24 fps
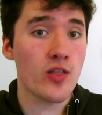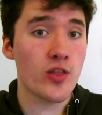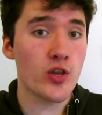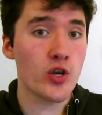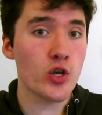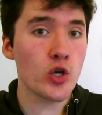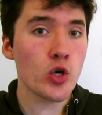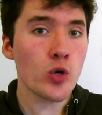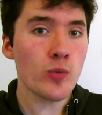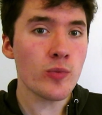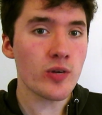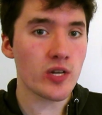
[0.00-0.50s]
The
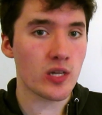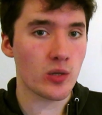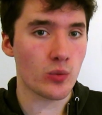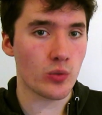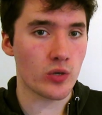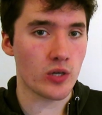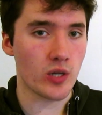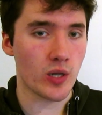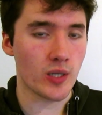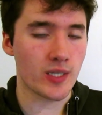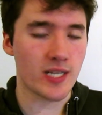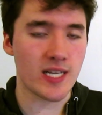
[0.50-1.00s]
noumenal
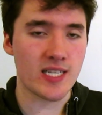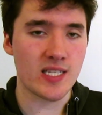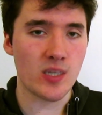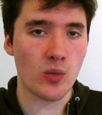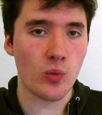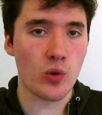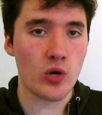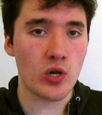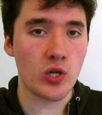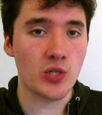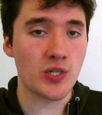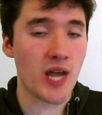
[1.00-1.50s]
world is the
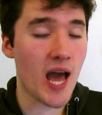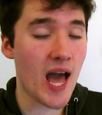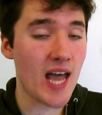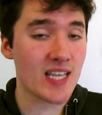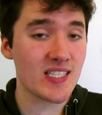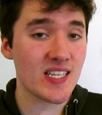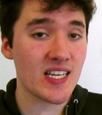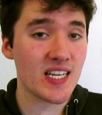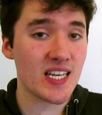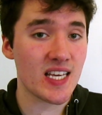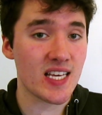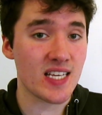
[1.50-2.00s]
world
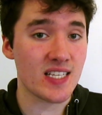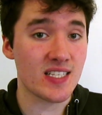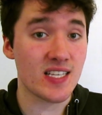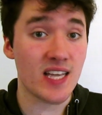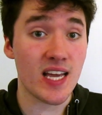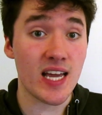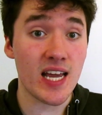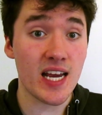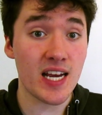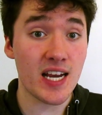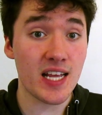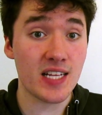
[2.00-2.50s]
as it
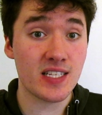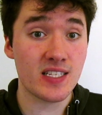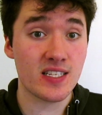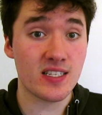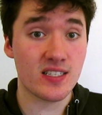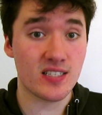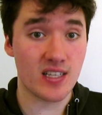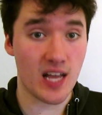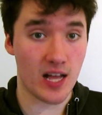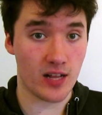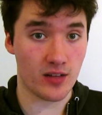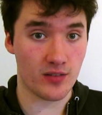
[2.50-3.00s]
is in
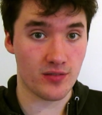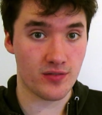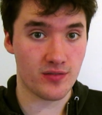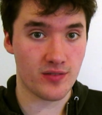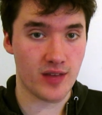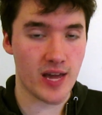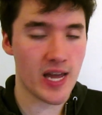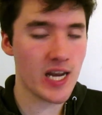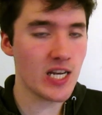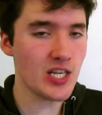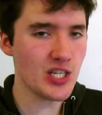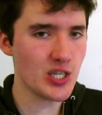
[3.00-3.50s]

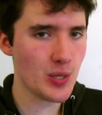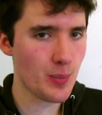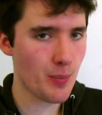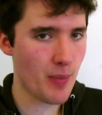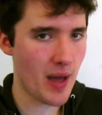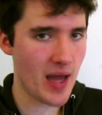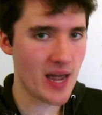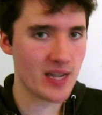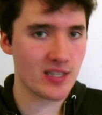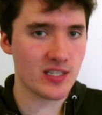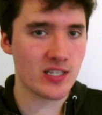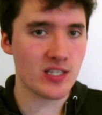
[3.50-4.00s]
itself,
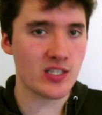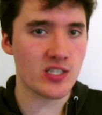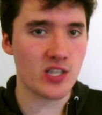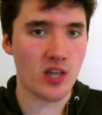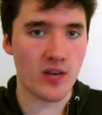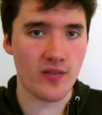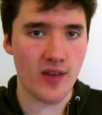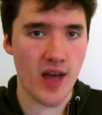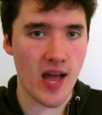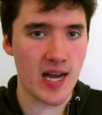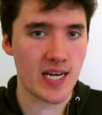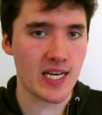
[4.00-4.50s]
independent
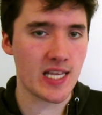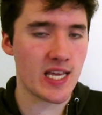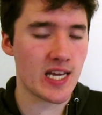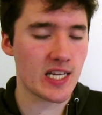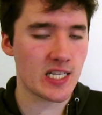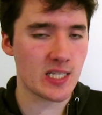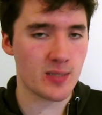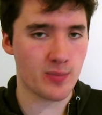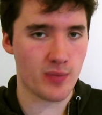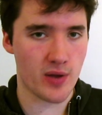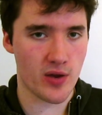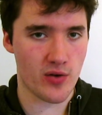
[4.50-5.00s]
of any
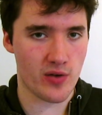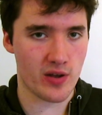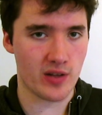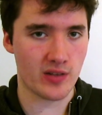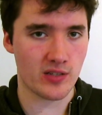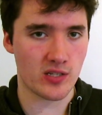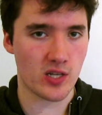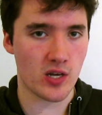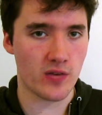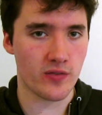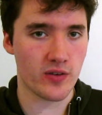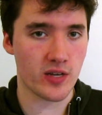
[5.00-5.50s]

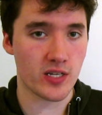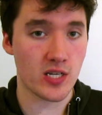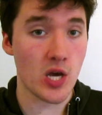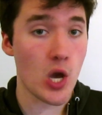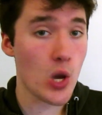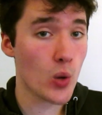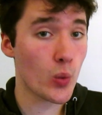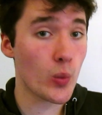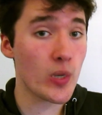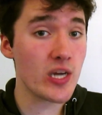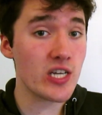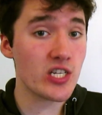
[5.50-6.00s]
experience of it.
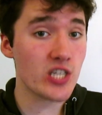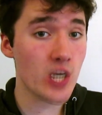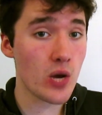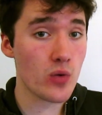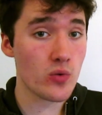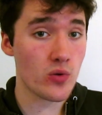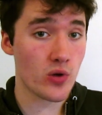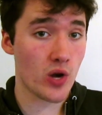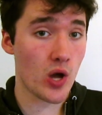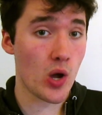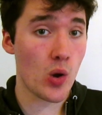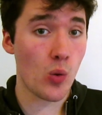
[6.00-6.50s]
We
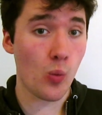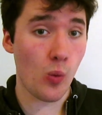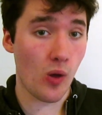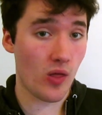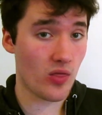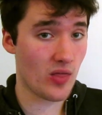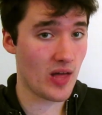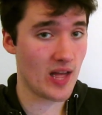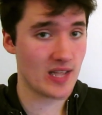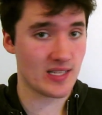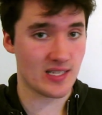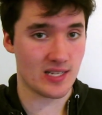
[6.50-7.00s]
don't know
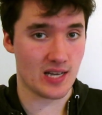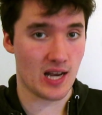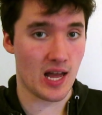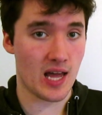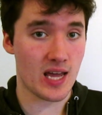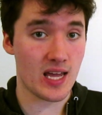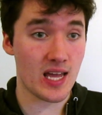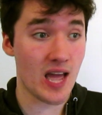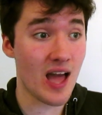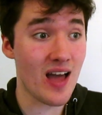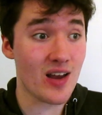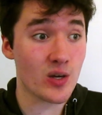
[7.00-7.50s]
what that's
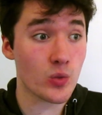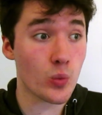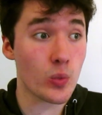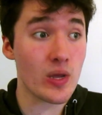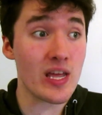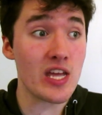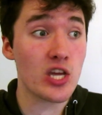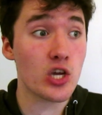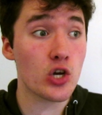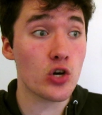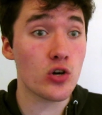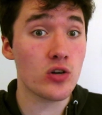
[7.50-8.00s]
like, and
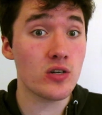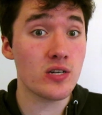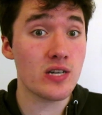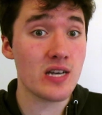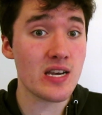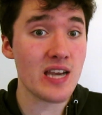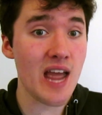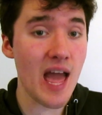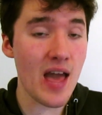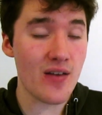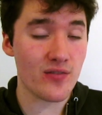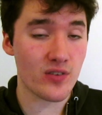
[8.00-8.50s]
we could
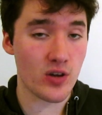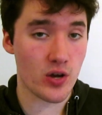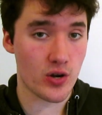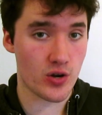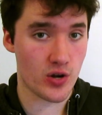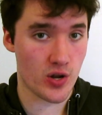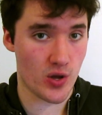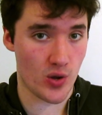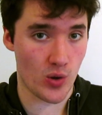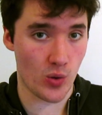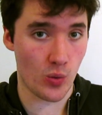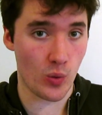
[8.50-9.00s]
never
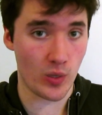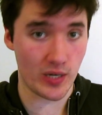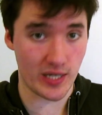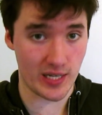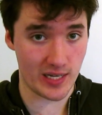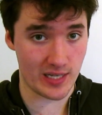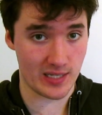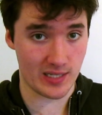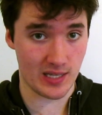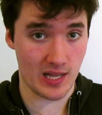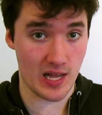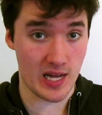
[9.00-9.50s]
know what
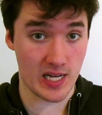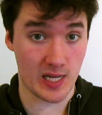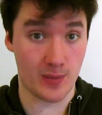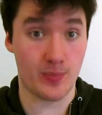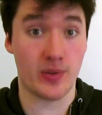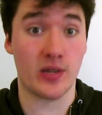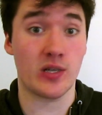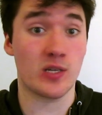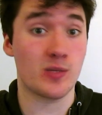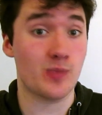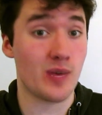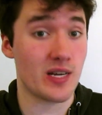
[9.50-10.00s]
it is like,
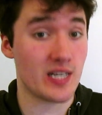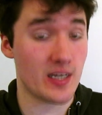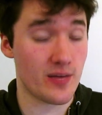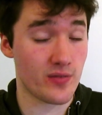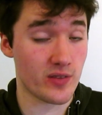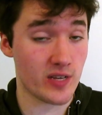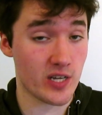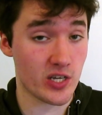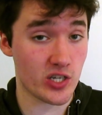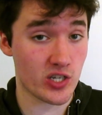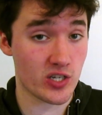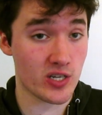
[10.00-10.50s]
because by
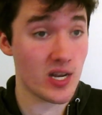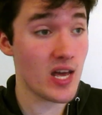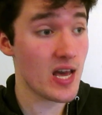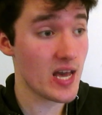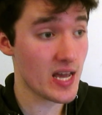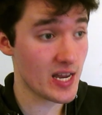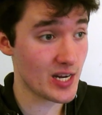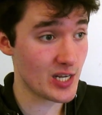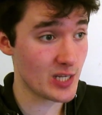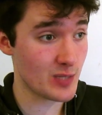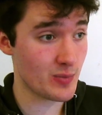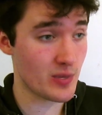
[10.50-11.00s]
definition,
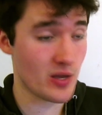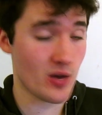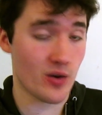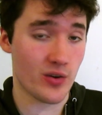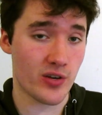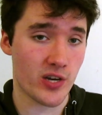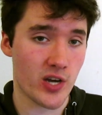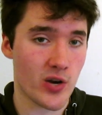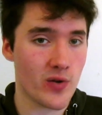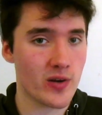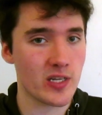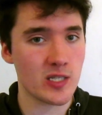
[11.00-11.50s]
it is
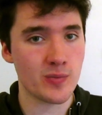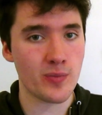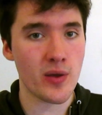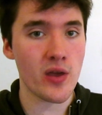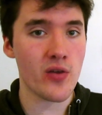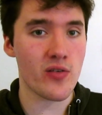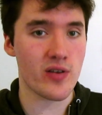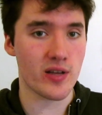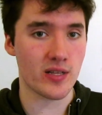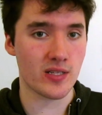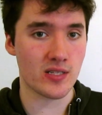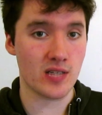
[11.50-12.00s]
beyond our
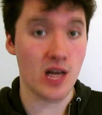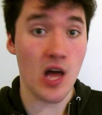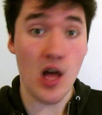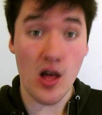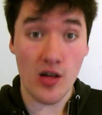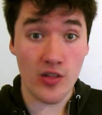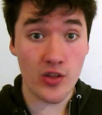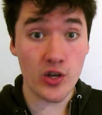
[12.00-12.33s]
experience.